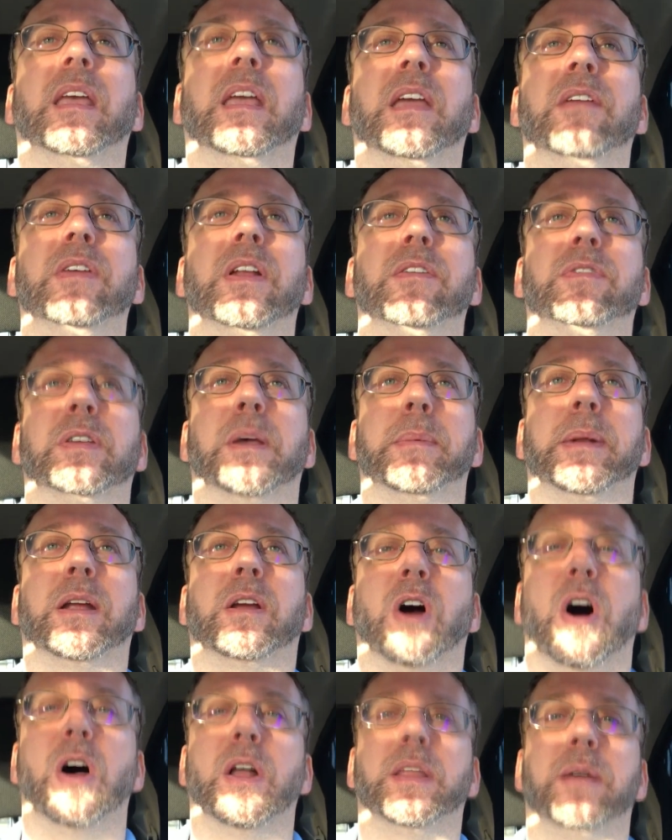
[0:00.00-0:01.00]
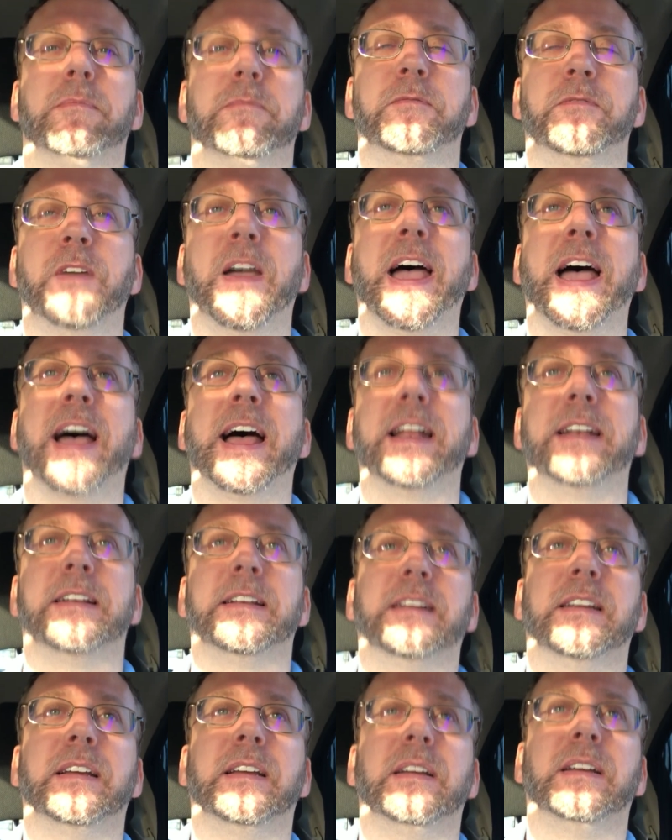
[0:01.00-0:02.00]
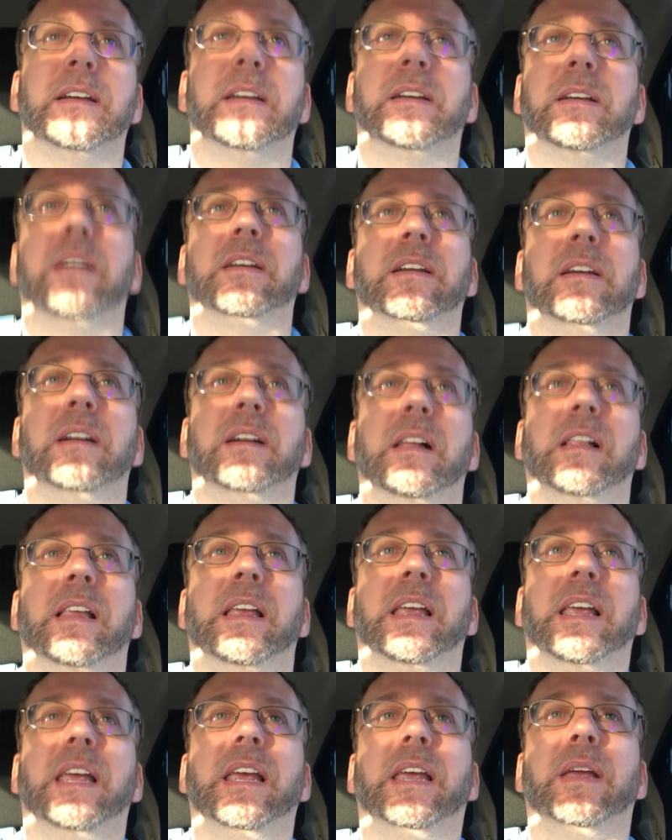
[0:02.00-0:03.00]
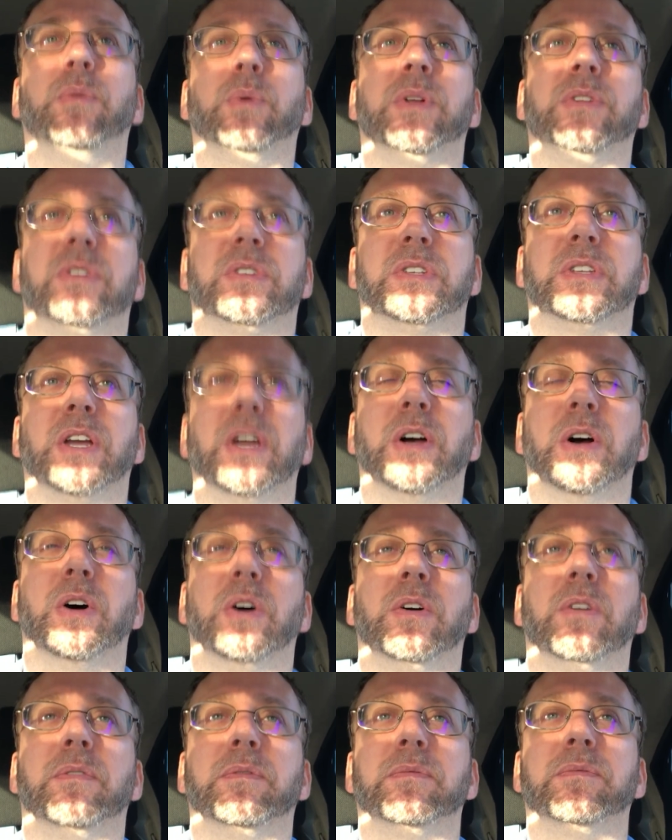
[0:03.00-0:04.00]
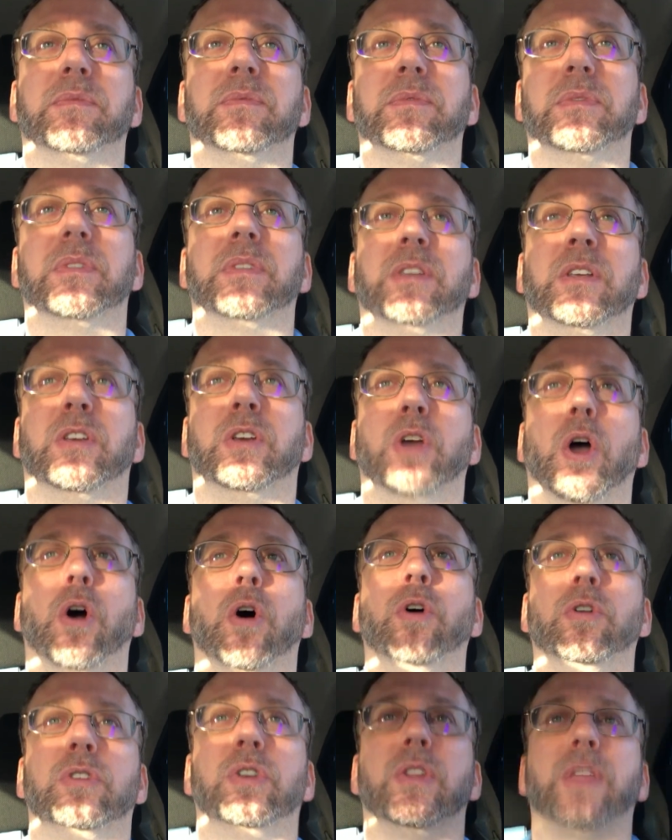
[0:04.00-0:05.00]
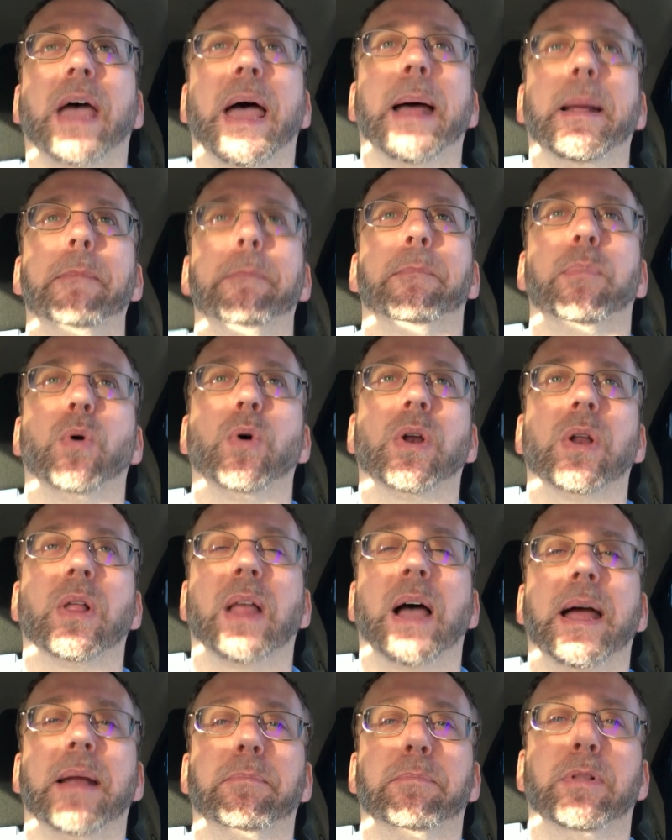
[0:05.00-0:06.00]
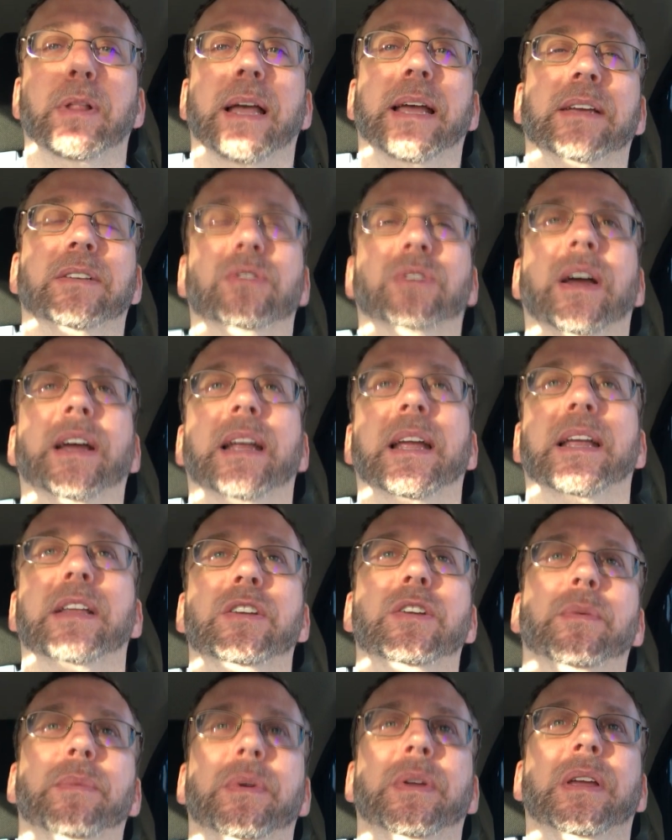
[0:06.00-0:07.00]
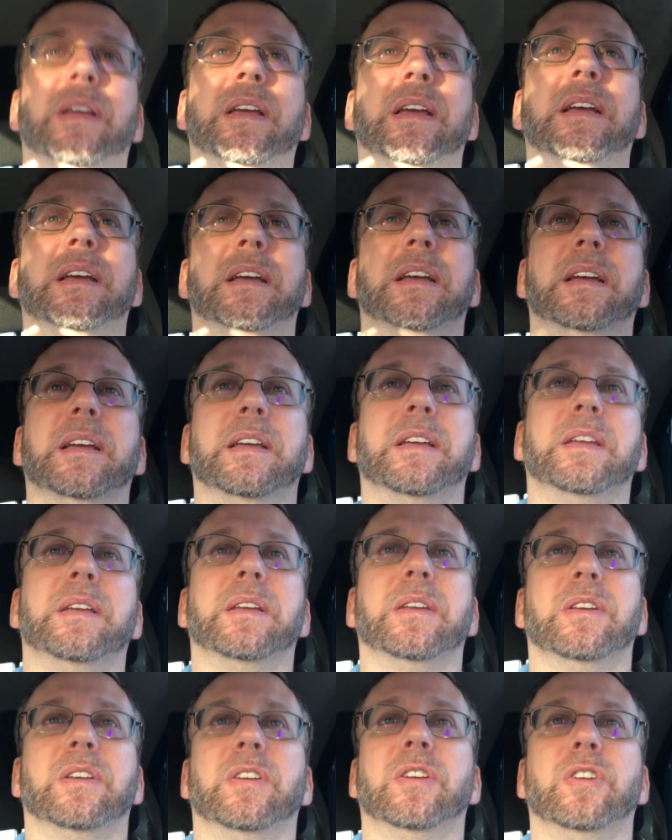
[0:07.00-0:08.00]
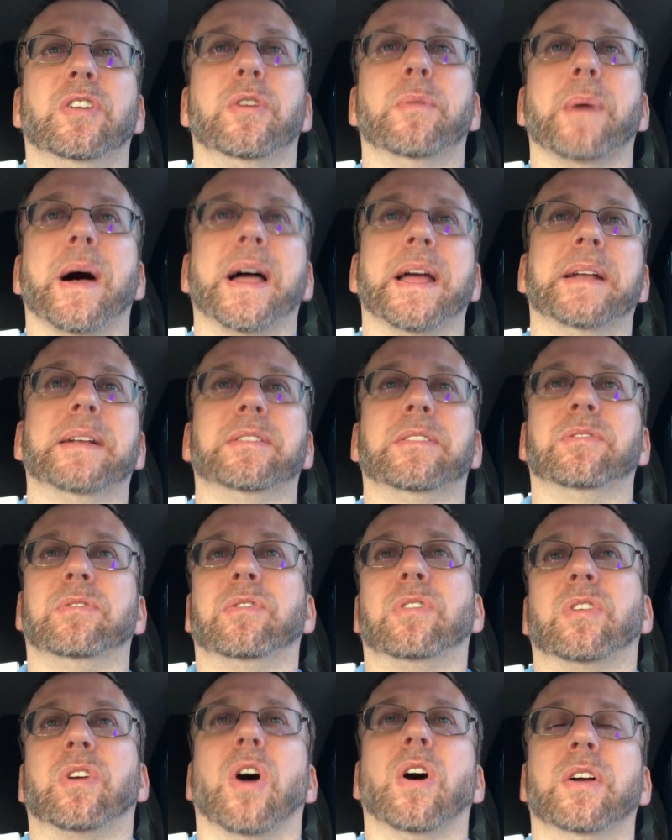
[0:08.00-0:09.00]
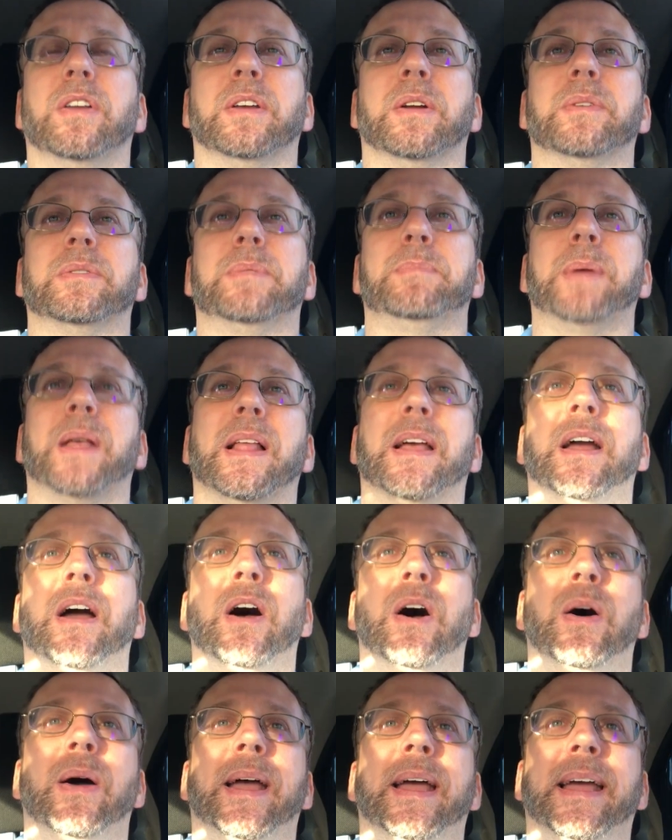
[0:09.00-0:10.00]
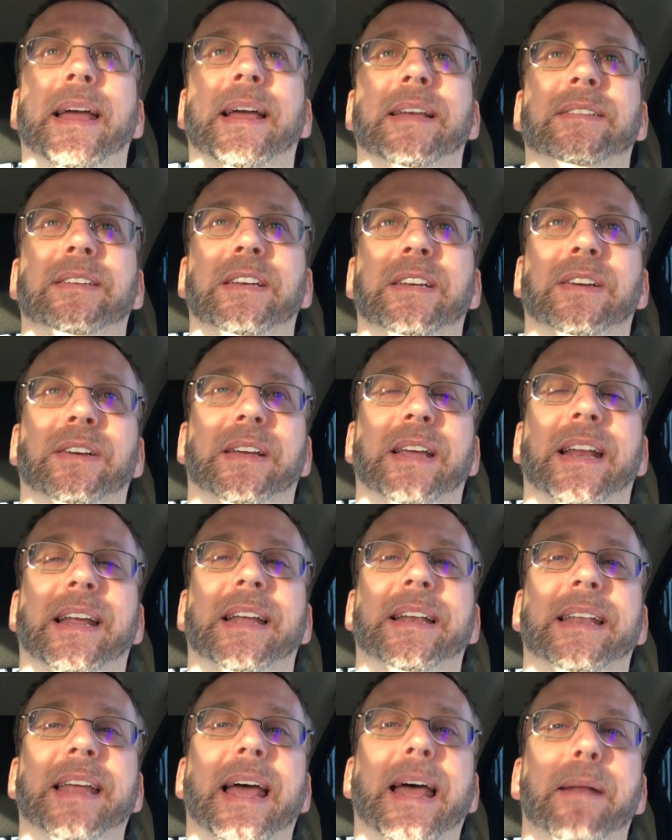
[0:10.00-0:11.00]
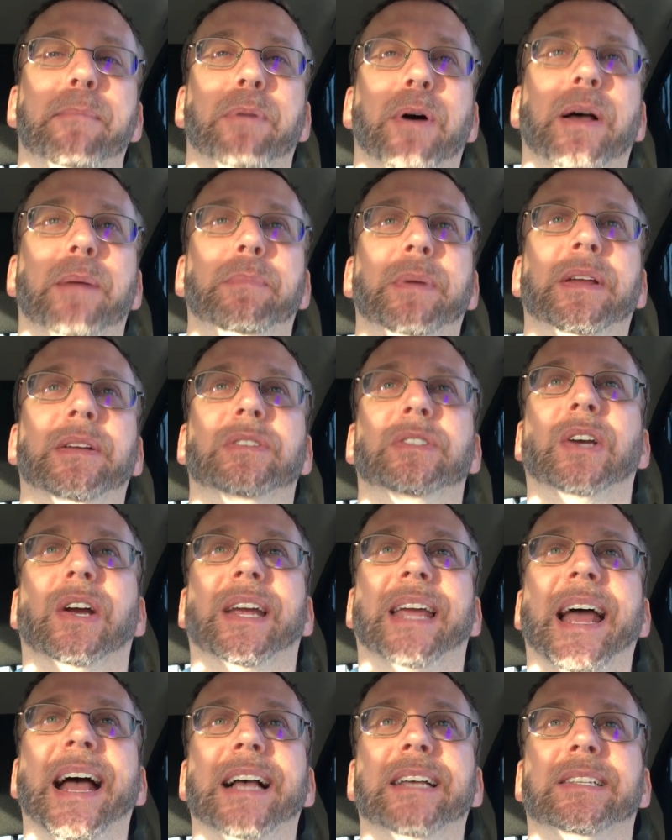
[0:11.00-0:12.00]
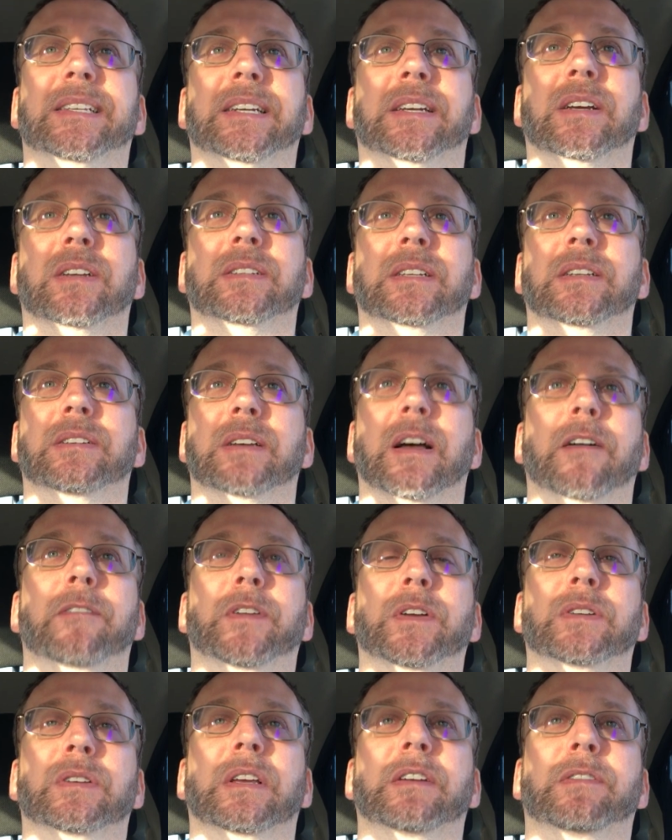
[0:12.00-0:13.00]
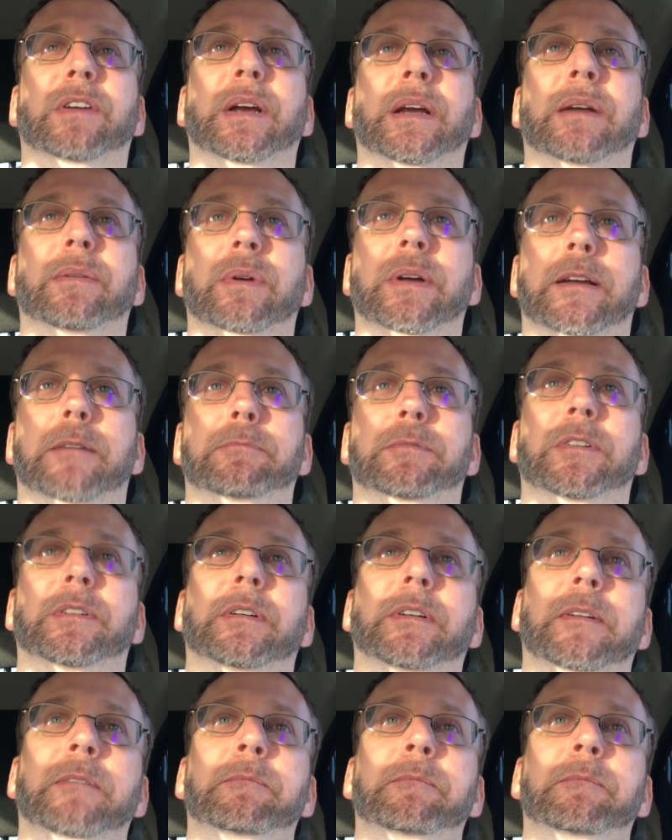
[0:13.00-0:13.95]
even if somebody called him fat, he would still go to that borderline place, right? And you might call, you know, be like, oh, hey, I see you're getting a dad bod, being sarcastic, because he's obviously very ripped.